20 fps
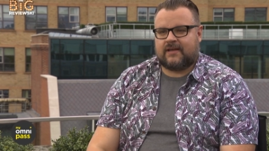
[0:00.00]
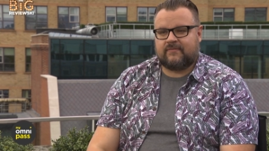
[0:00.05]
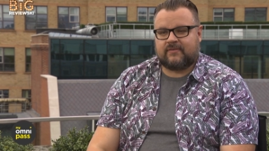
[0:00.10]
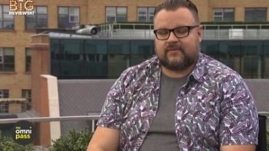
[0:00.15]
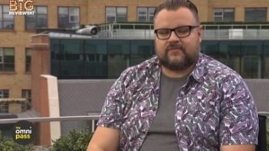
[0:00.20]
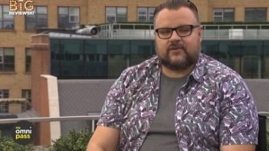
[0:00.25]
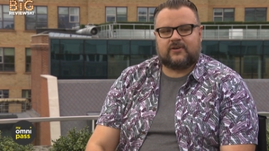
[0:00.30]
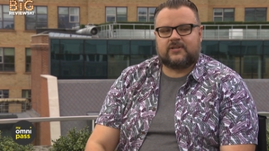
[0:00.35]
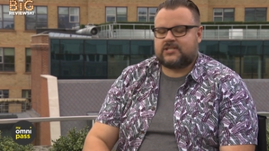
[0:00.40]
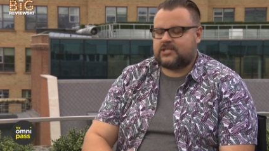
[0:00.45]
having
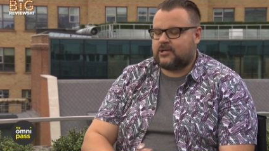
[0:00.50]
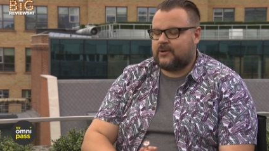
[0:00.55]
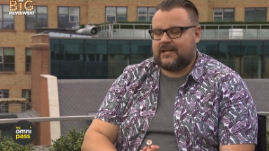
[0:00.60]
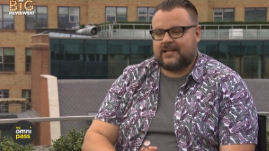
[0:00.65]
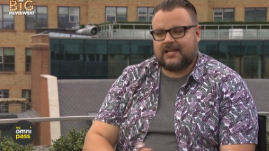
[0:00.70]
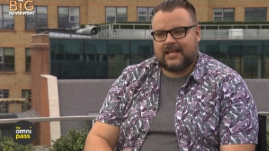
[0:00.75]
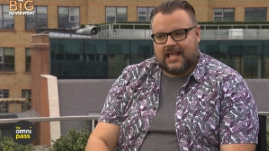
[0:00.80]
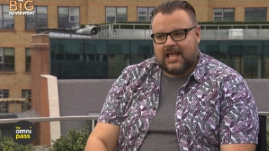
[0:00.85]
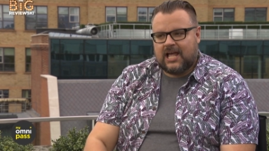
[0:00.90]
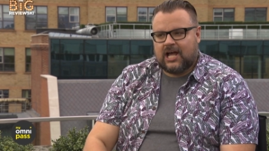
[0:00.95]
fun. So I
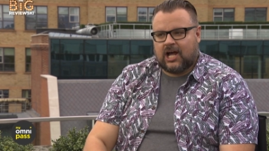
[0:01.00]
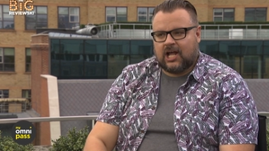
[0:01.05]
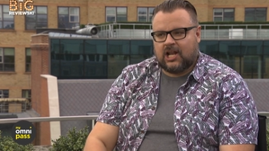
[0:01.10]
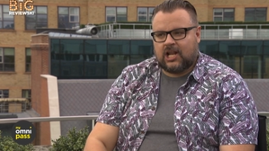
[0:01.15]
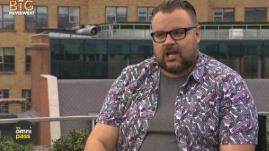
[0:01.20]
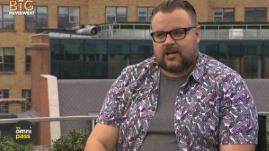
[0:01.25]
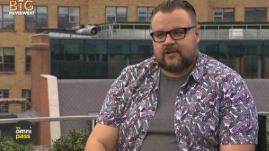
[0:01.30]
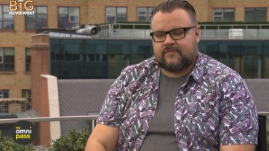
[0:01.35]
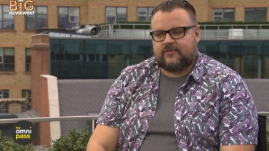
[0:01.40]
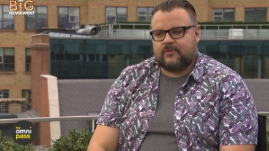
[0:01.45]
had a
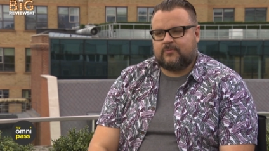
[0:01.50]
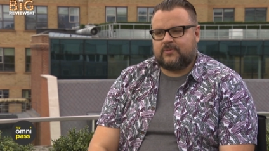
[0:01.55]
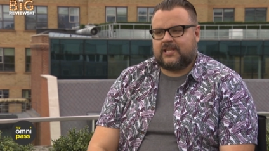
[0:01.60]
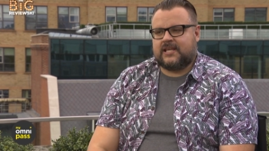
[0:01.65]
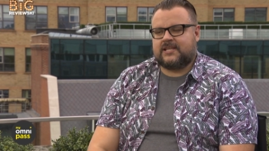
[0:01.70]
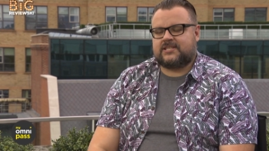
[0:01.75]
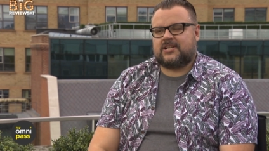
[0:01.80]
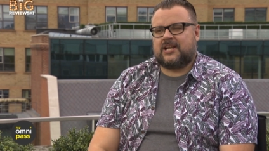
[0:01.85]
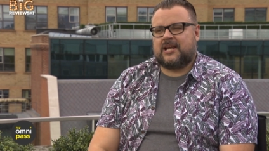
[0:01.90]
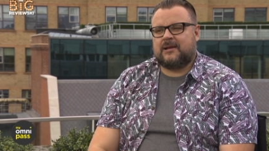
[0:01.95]
lot of fun with
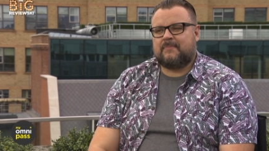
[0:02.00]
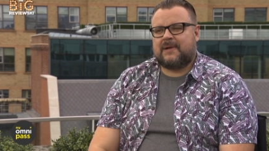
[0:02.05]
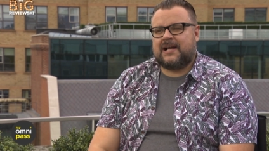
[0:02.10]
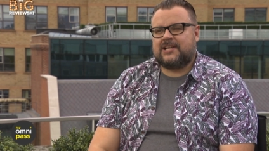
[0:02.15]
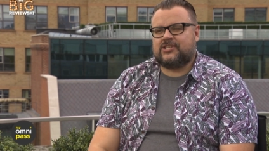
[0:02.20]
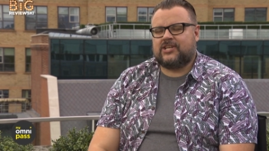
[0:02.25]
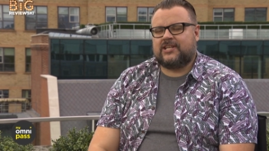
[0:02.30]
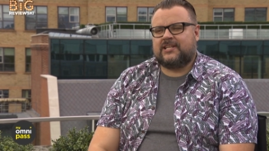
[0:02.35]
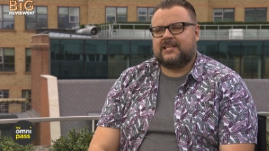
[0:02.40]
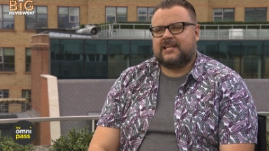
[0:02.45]
this, and I
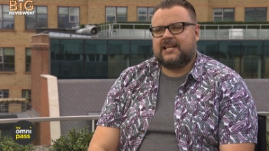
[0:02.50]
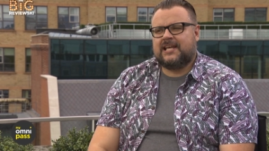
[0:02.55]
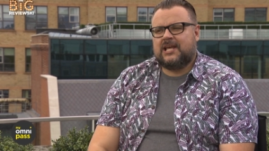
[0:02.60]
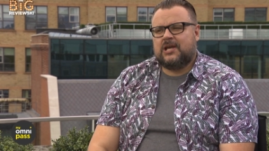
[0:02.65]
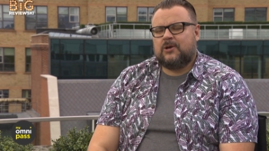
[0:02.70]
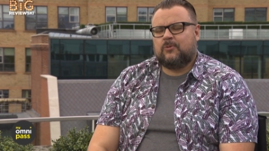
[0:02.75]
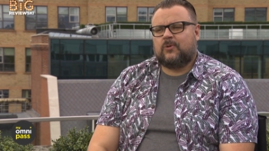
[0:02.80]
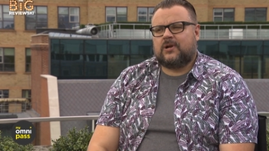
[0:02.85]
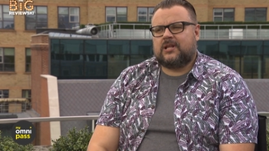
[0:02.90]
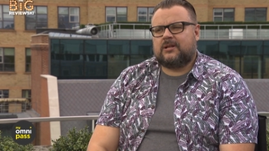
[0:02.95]
imagine
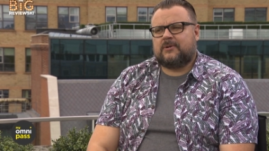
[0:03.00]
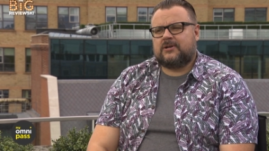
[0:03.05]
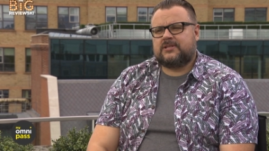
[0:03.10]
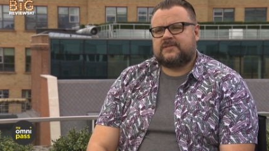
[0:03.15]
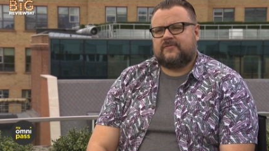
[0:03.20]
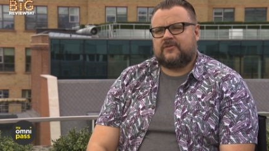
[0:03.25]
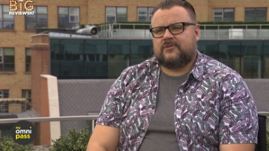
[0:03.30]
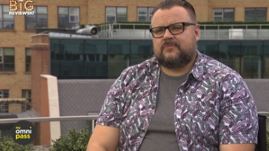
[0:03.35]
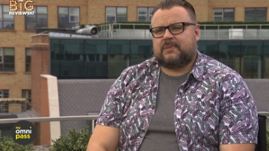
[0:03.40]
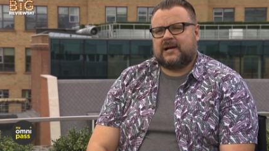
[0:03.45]
one of the
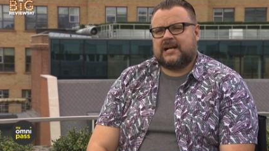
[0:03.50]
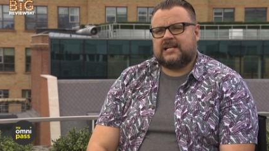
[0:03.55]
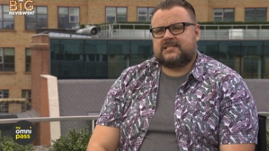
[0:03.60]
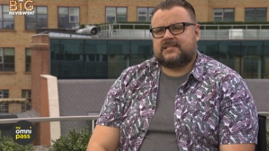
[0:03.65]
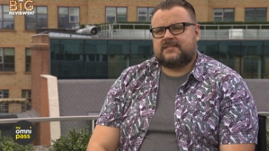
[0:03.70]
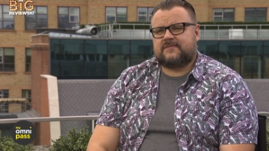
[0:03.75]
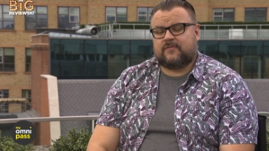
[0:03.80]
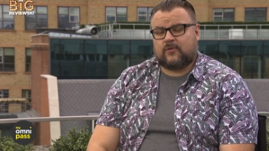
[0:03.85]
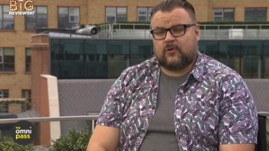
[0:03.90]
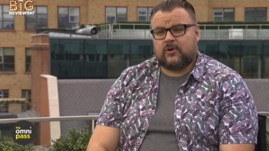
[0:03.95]
most fun
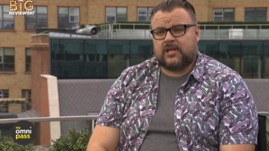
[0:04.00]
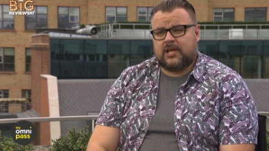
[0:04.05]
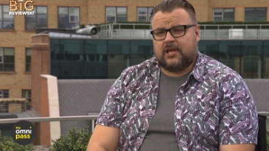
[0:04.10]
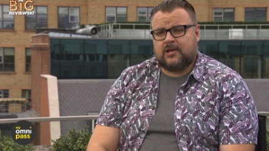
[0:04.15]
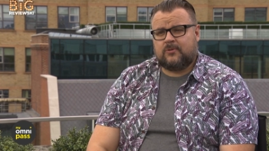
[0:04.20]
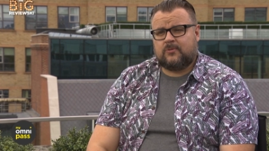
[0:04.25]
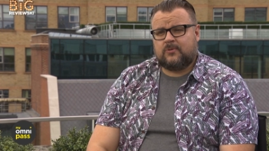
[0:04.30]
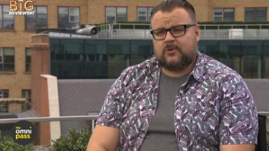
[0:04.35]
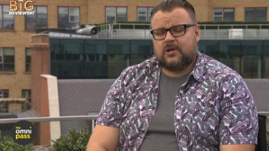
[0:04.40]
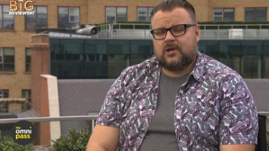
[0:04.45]
parts for
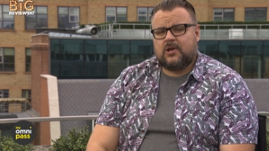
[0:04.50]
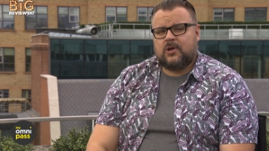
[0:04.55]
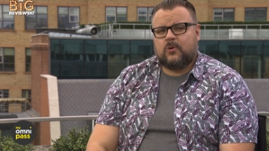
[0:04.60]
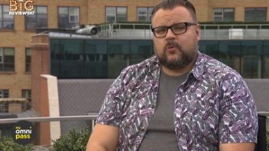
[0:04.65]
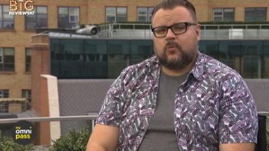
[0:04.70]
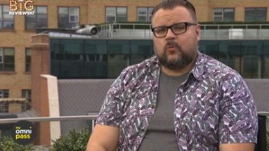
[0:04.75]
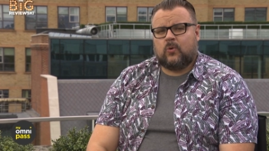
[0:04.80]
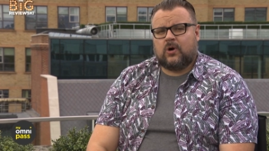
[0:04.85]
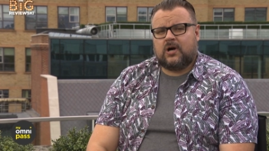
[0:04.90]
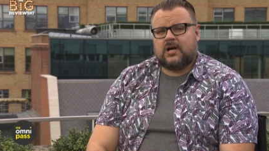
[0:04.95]
you
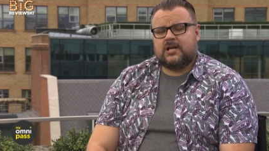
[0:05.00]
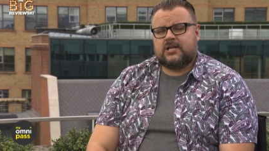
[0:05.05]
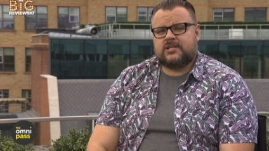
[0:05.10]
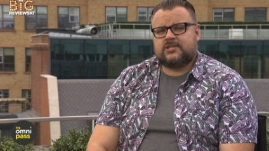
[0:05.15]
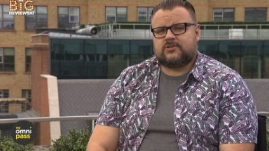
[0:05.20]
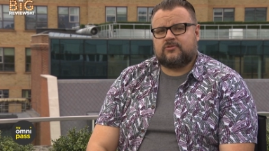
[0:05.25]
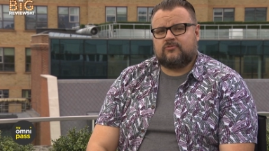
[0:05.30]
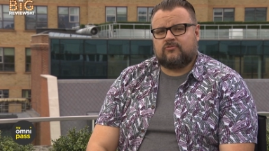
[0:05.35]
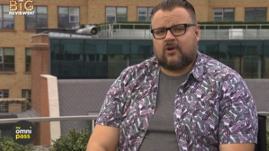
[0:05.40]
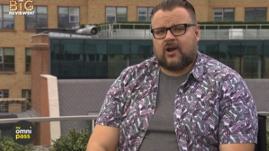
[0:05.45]
mm-hmm.
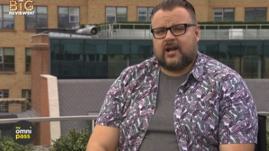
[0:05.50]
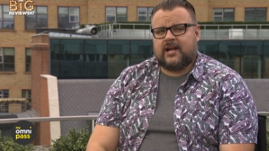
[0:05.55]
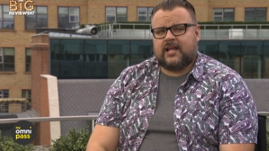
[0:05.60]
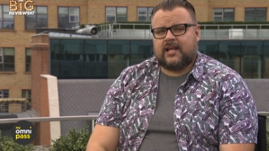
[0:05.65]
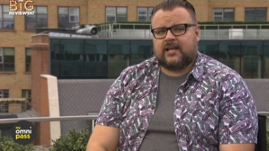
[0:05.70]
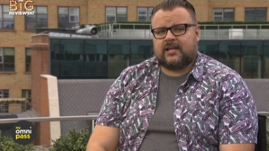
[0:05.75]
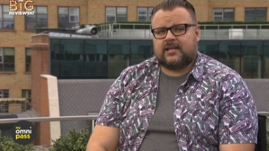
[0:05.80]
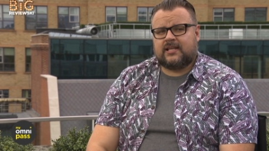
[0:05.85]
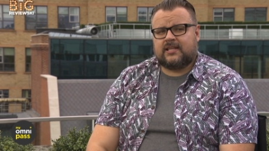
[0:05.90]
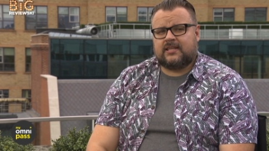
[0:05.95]
was
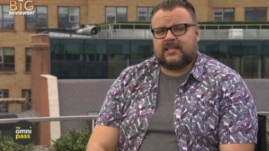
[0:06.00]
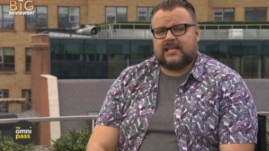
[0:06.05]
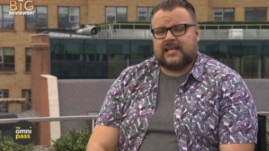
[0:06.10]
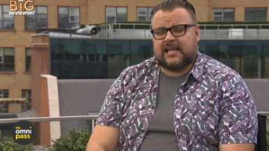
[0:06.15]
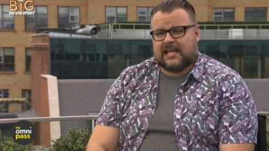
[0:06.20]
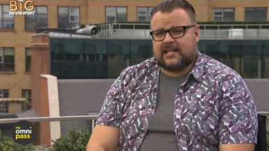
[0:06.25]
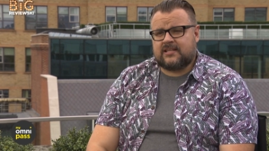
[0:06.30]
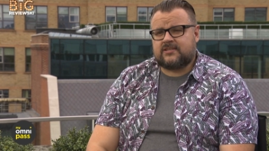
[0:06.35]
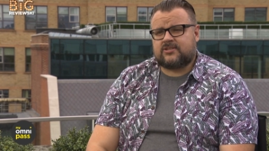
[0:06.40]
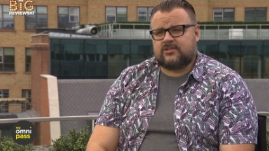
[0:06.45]
writing the
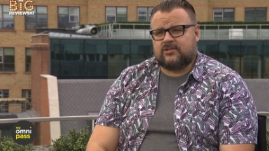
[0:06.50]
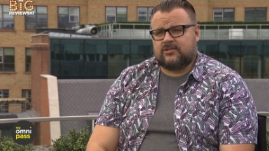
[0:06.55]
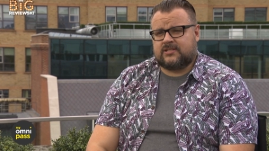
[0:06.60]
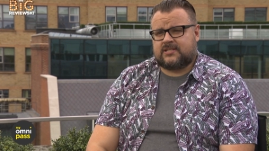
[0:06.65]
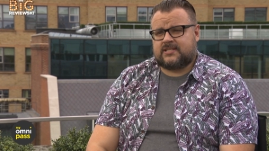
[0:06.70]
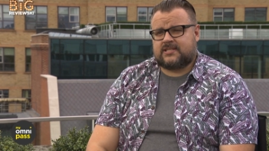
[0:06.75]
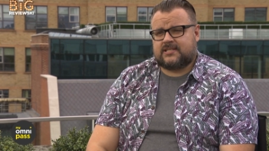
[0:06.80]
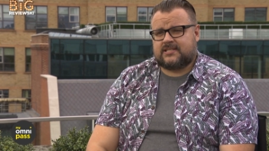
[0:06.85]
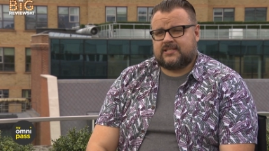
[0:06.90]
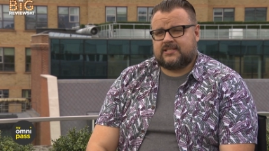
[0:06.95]

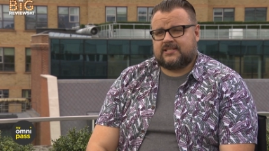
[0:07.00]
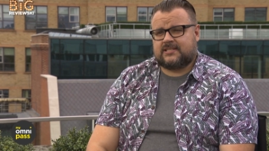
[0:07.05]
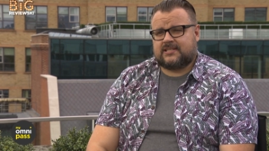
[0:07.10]
insults.